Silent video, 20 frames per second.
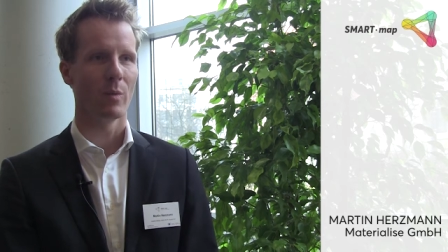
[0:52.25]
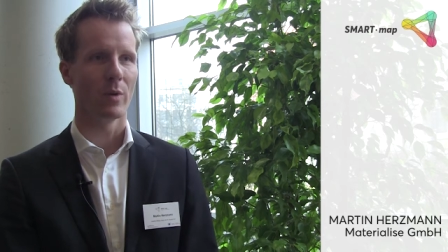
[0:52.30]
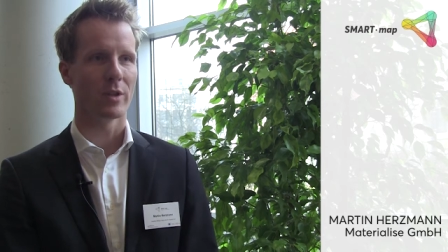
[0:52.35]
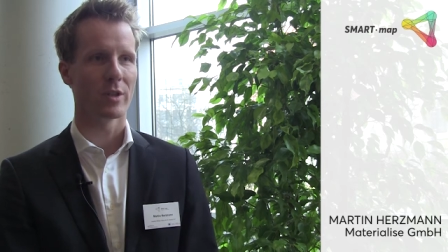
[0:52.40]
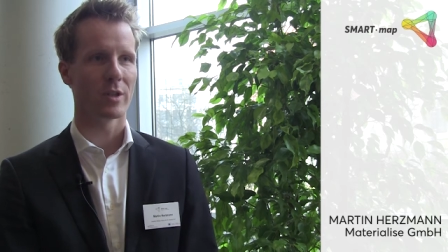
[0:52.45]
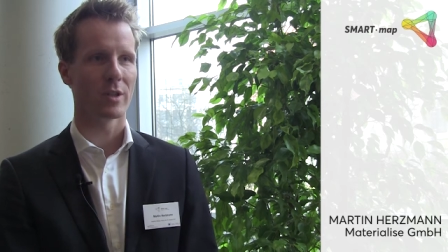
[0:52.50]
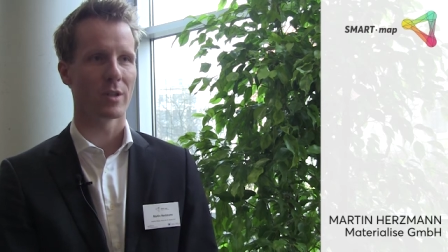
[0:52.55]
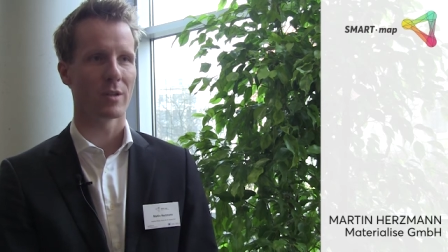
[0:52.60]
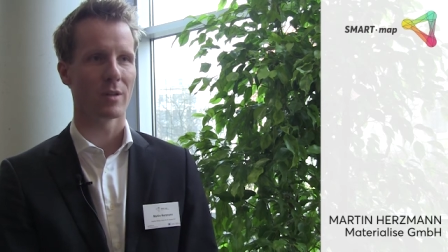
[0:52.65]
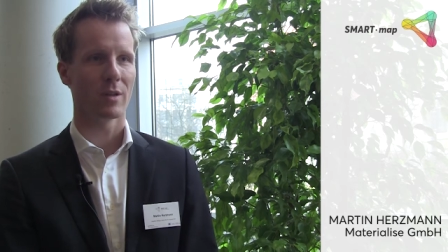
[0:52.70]

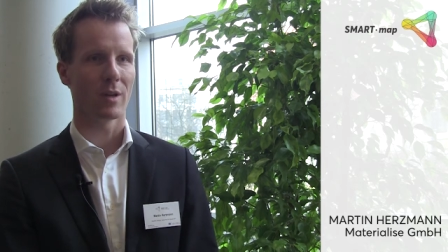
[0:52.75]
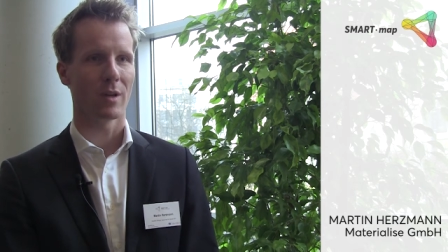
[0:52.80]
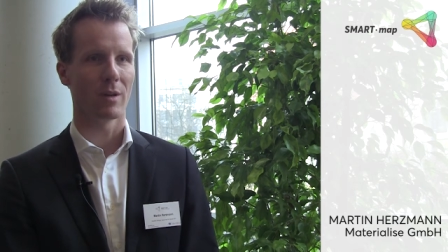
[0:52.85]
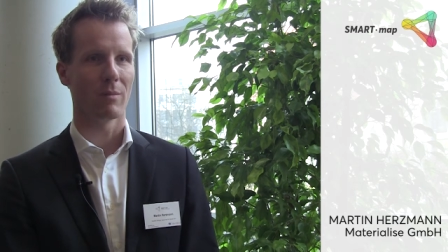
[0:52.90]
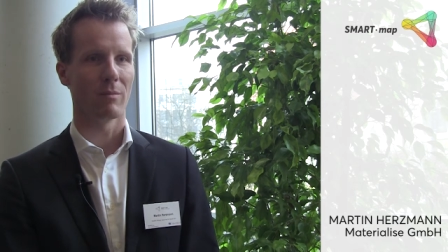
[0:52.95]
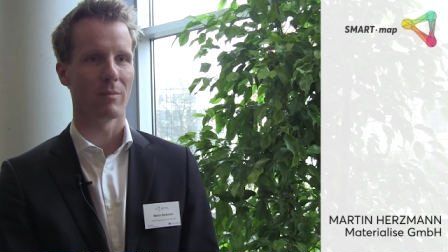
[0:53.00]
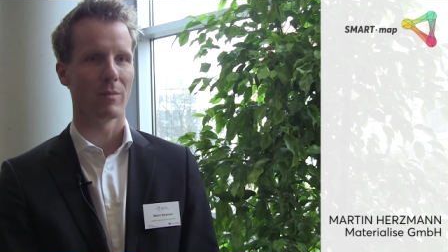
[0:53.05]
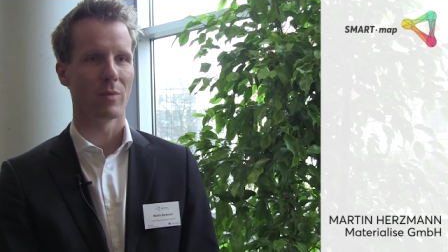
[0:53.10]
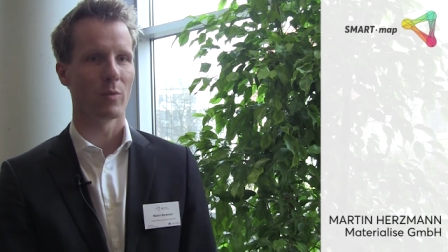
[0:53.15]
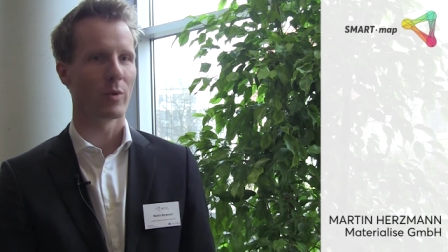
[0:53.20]
which
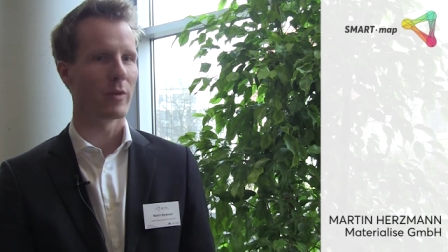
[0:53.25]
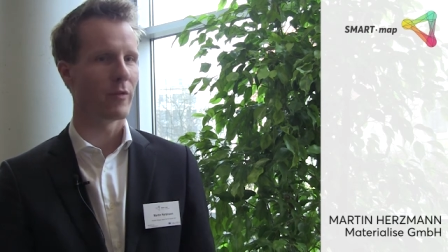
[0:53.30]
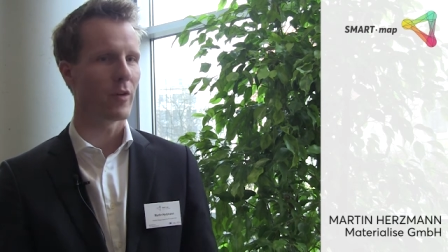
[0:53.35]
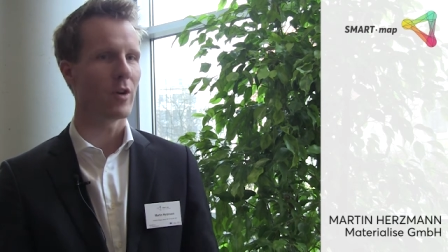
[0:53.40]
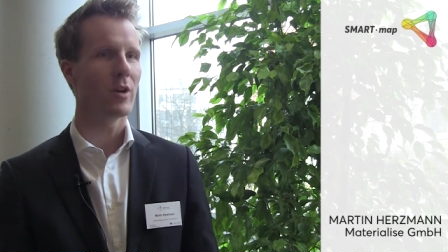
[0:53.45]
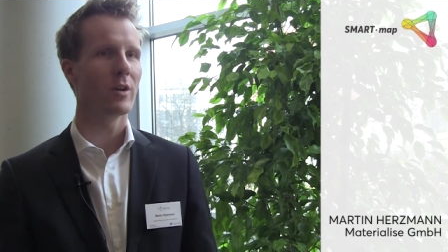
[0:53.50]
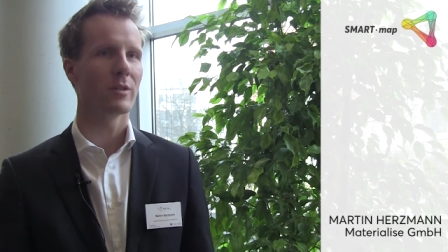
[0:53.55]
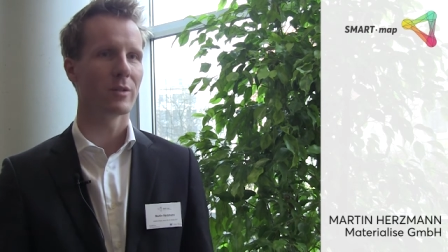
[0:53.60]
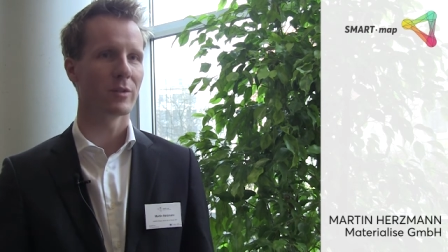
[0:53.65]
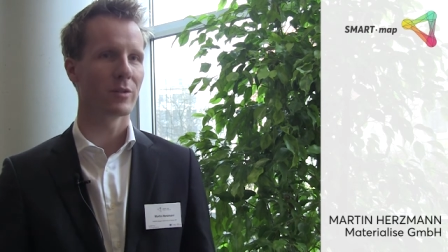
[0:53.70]
um,
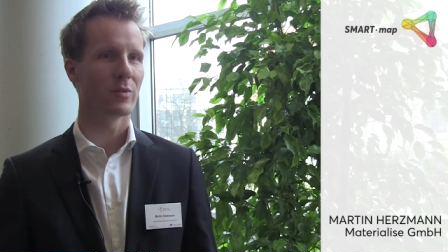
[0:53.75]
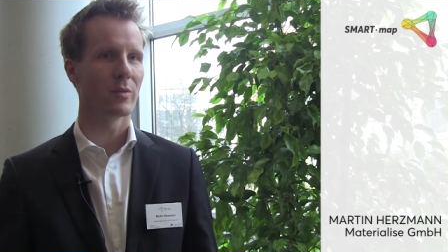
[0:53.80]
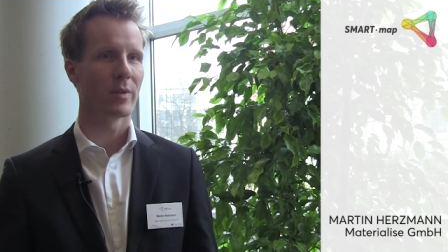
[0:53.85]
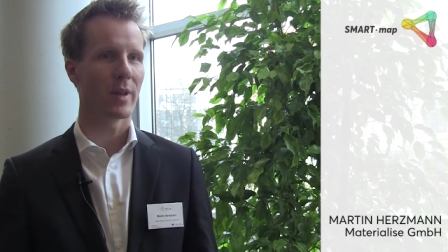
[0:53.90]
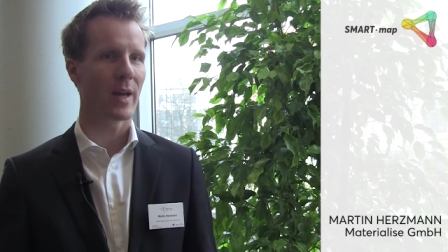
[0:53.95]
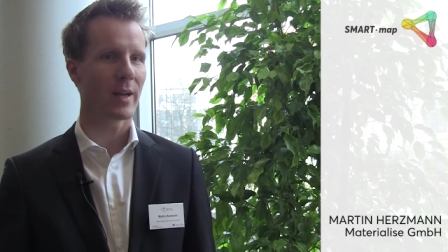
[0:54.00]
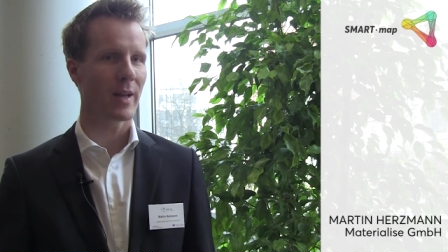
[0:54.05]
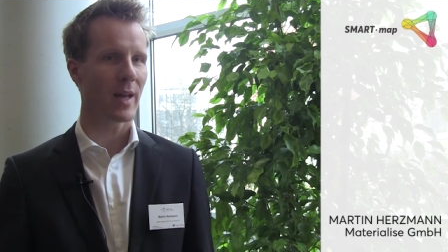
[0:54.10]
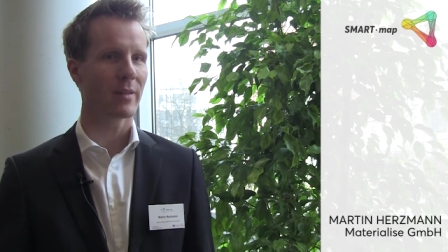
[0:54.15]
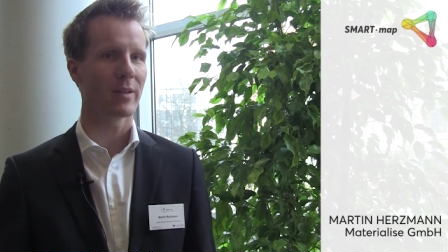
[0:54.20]
refer
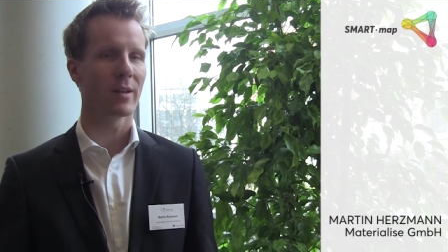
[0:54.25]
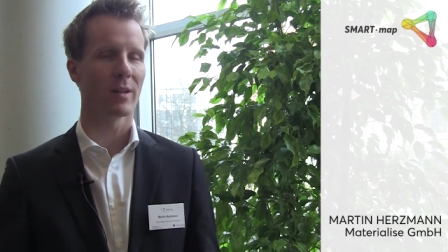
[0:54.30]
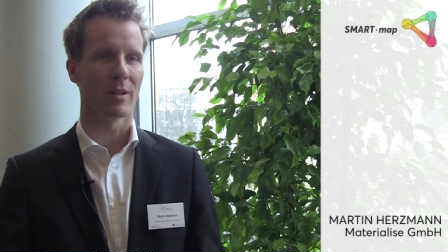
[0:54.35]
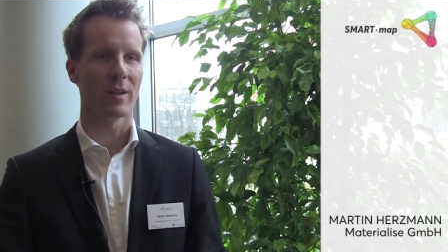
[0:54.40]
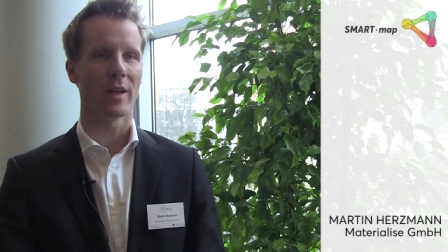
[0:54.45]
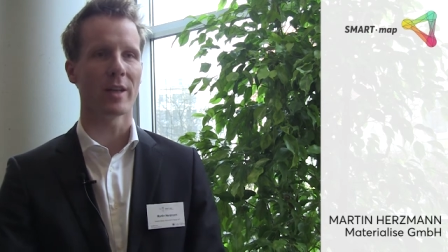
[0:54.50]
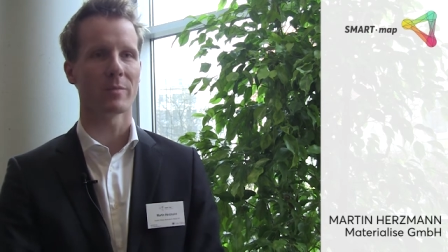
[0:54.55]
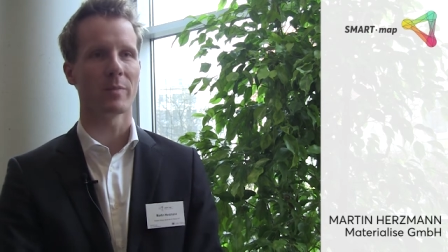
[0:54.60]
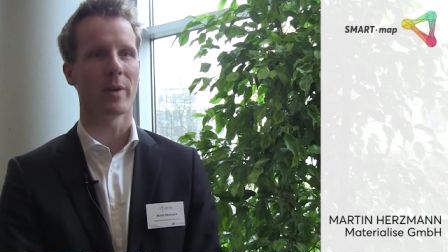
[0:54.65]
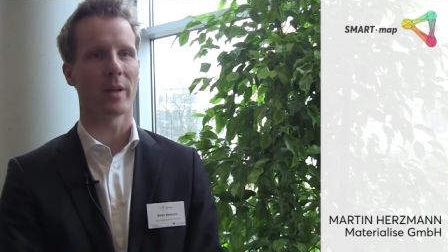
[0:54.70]
to that
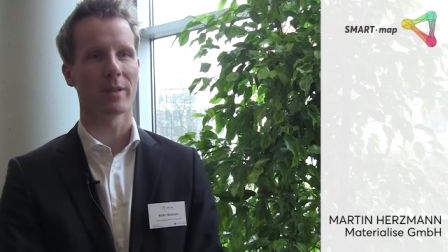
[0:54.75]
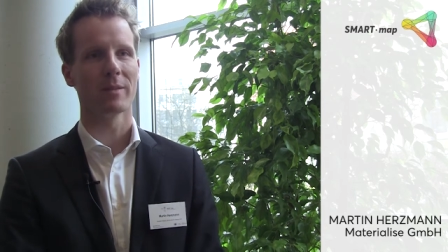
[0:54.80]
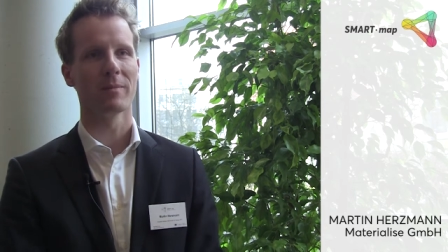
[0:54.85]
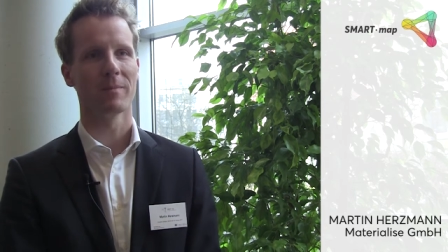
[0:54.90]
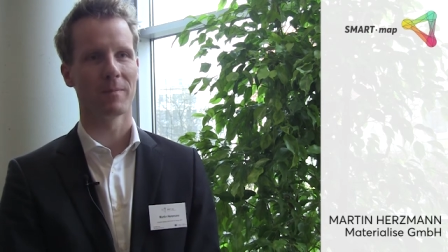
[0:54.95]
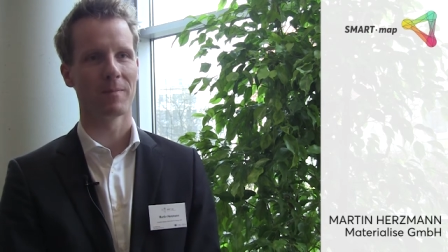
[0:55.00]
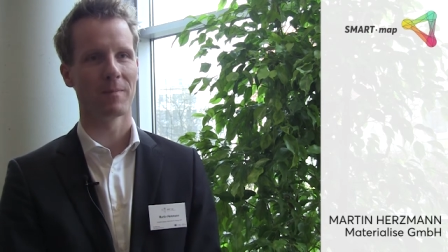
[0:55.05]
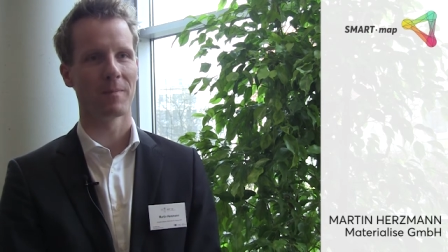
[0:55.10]
ethical aspect.